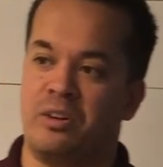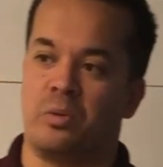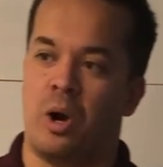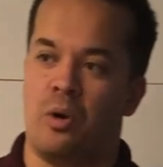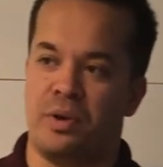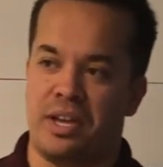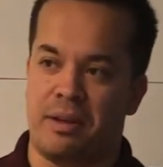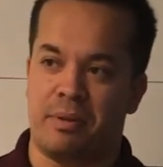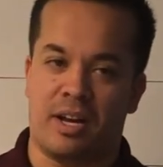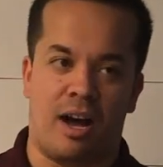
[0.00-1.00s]
grow in and
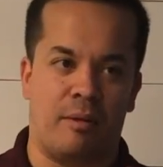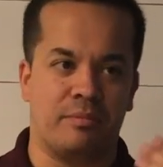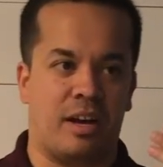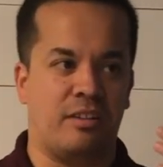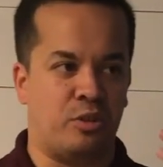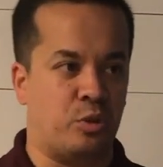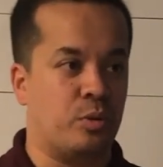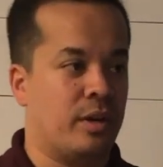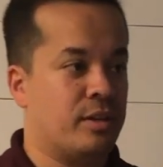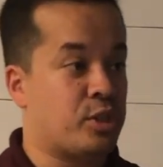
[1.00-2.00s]
become a new
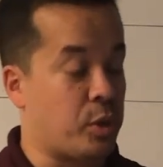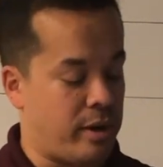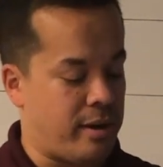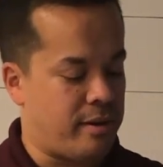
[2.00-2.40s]
tree.